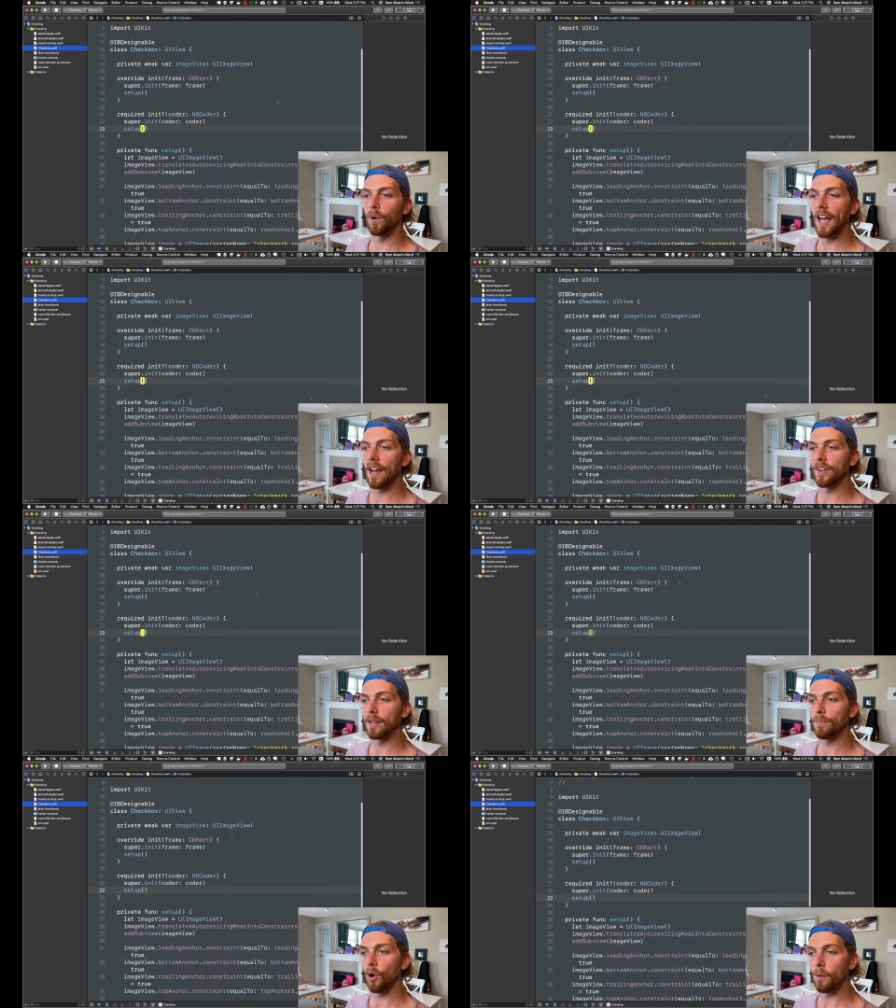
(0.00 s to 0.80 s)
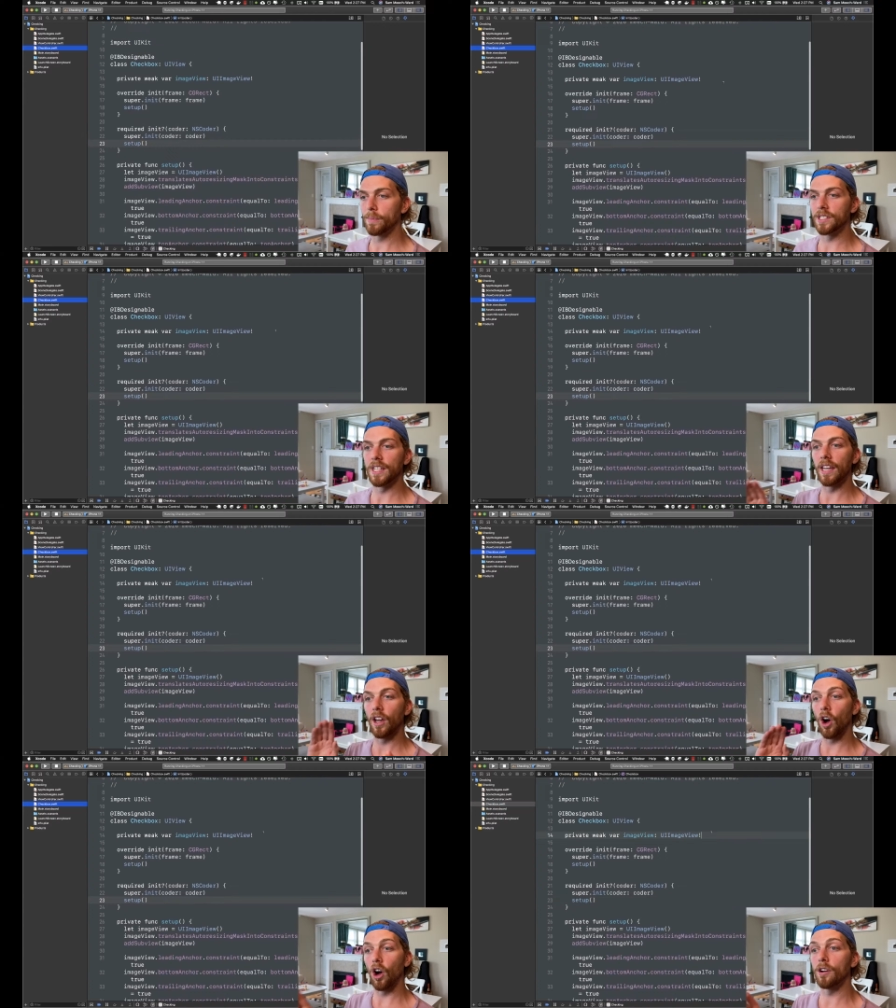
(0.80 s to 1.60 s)
want to have a
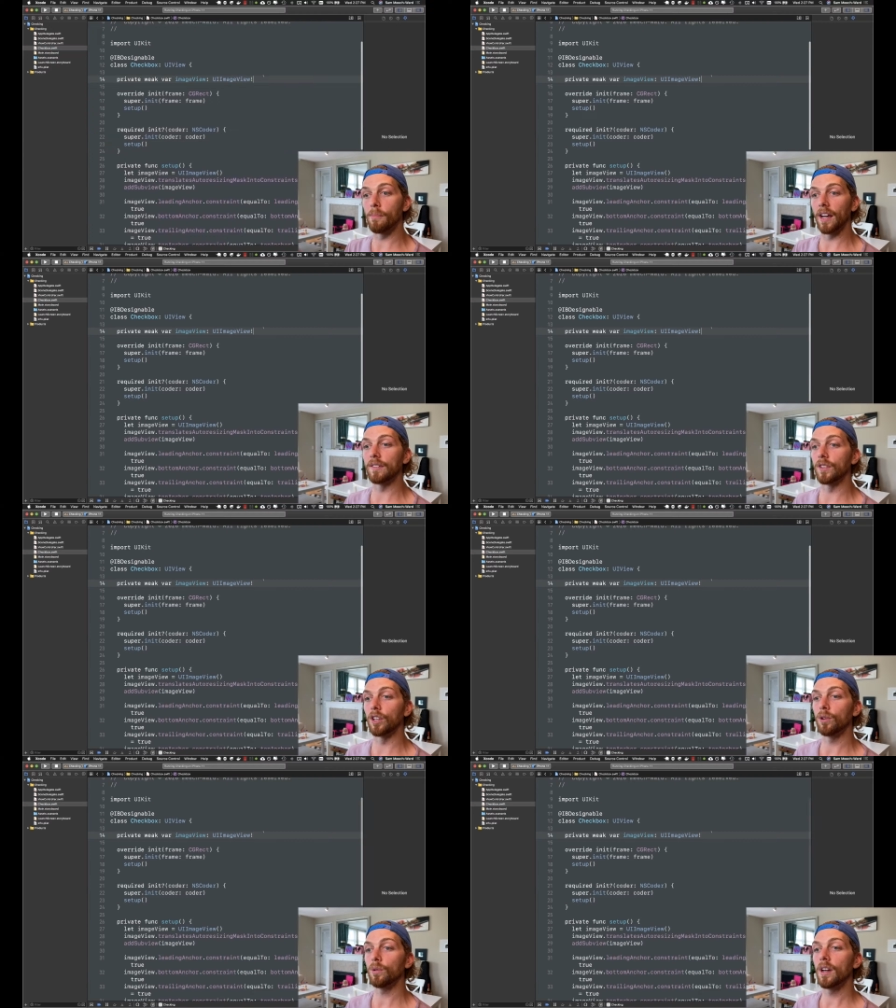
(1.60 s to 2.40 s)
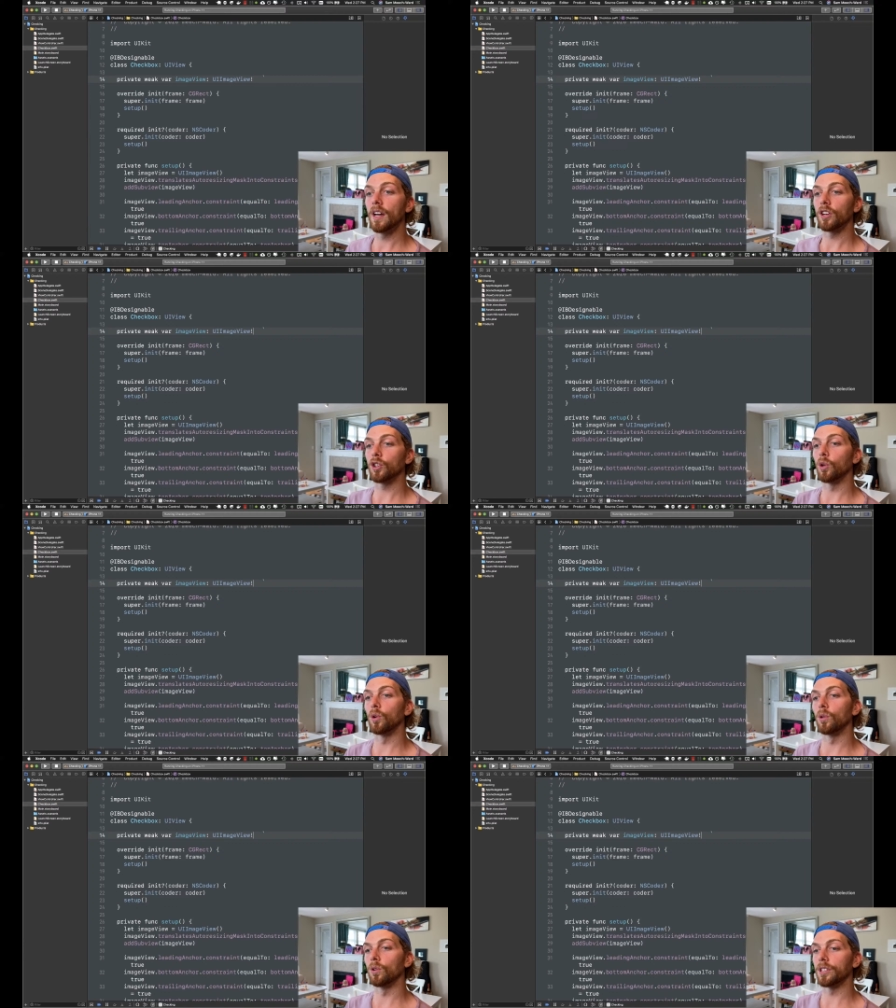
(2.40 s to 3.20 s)
property on my view
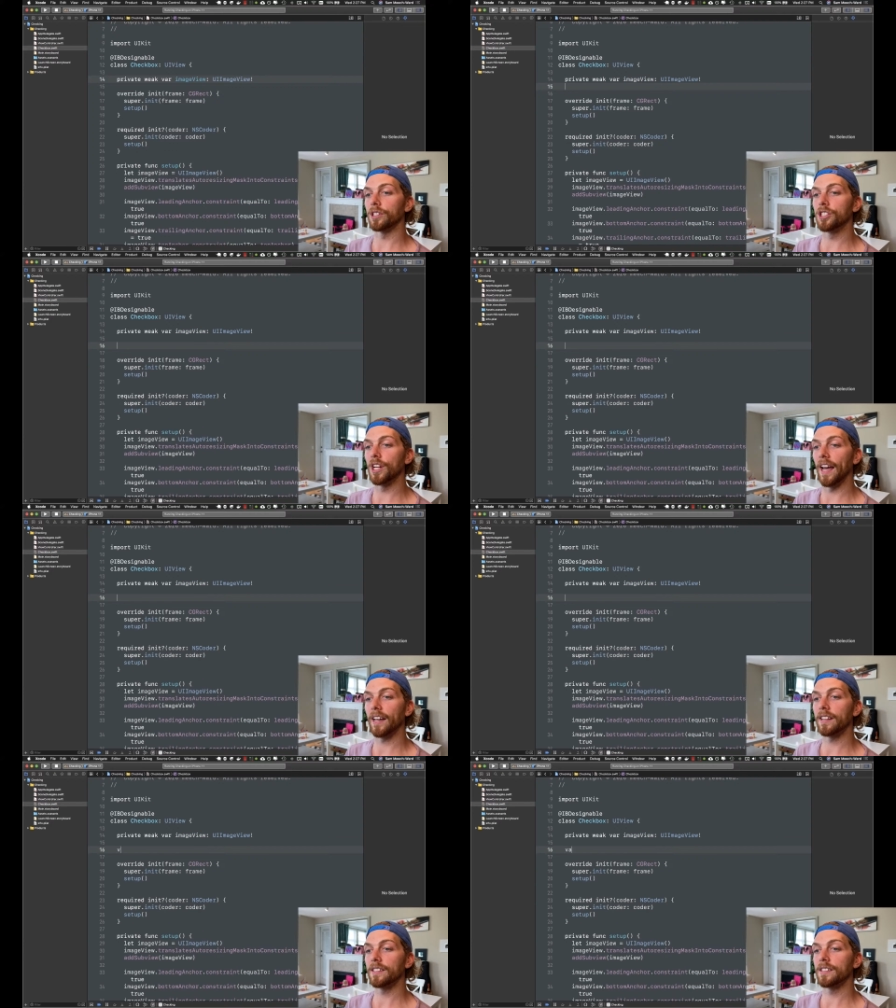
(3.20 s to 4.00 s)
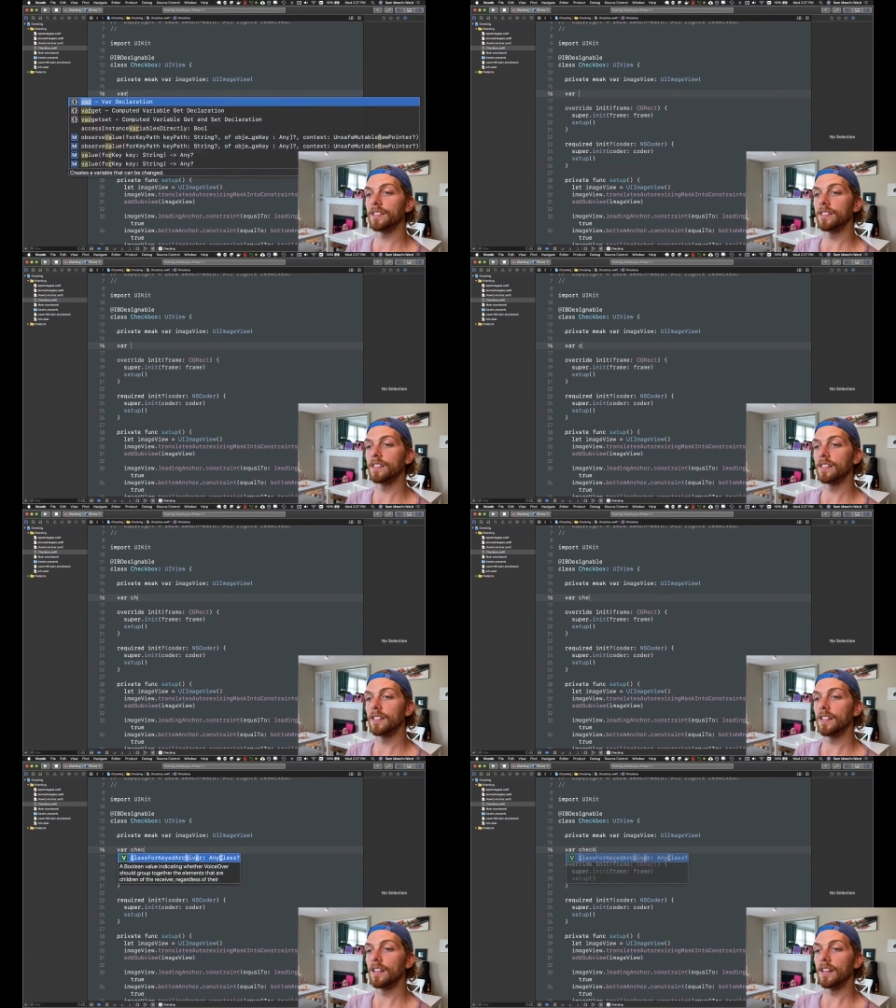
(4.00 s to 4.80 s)
called checked
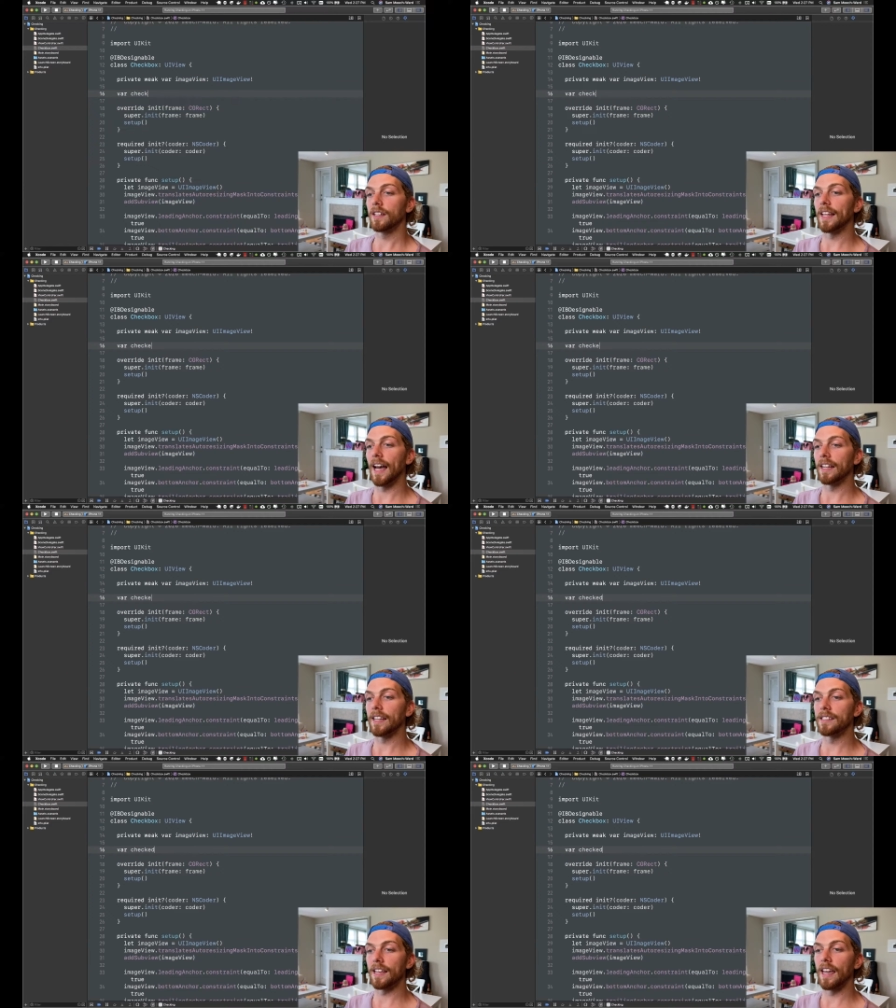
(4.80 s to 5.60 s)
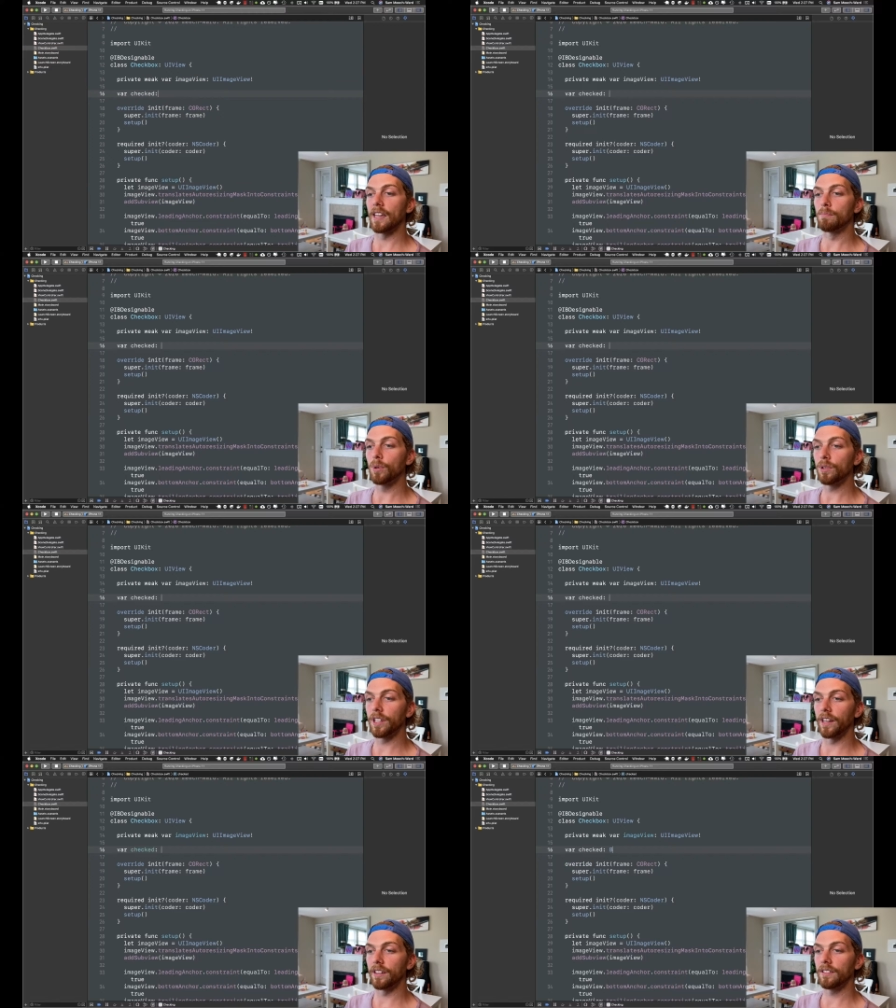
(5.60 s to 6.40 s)
that is a
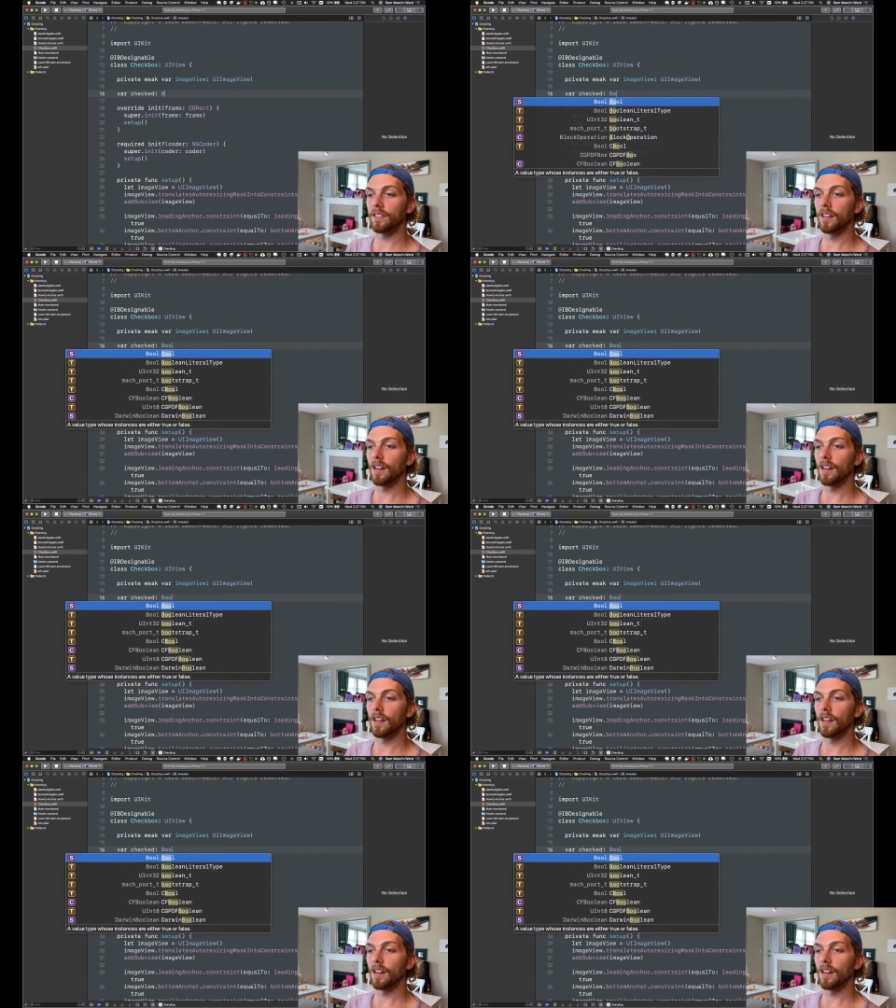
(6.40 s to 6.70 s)
Boolean.